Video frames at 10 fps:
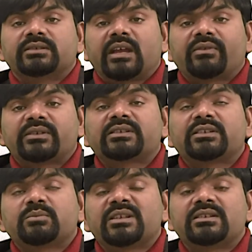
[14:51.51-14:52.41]
Divergences
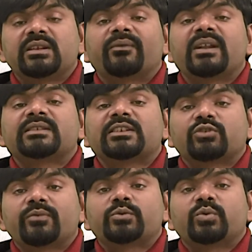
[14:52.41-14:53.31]
means differences
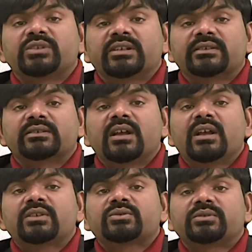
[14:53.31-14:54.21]
of two things.
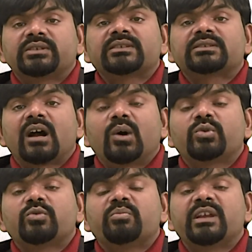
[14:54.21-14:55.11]
So this is how
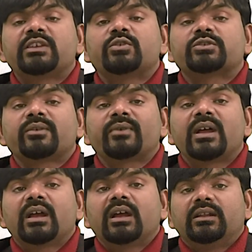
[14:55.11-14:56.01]
you make use of
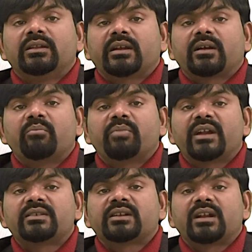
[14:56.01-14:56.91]
in the
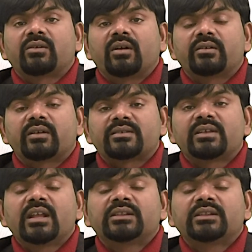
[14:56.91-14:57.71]
comparison and contrast.